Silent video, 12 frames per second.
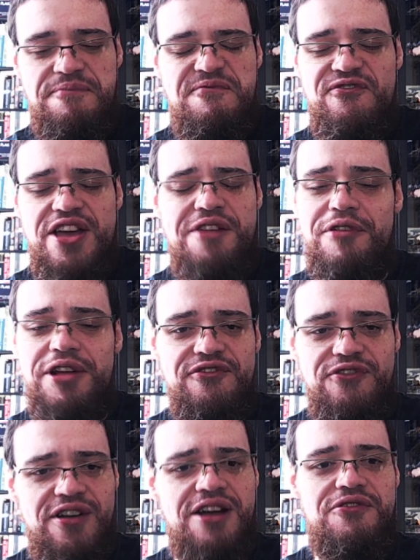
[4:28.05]
very
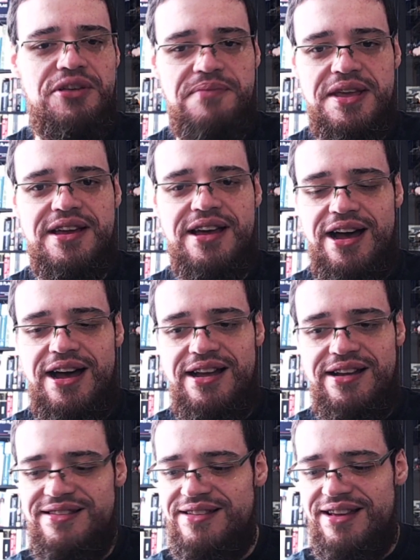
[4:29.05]
very big
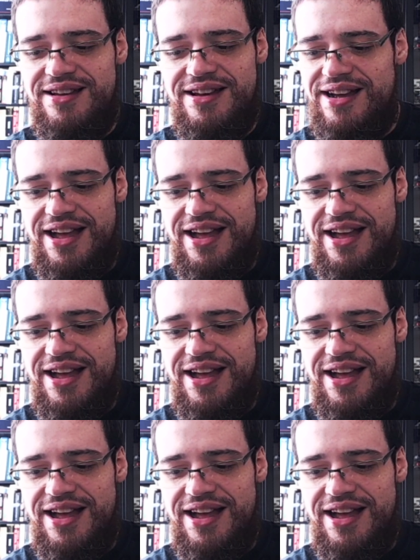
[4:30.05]
heart i,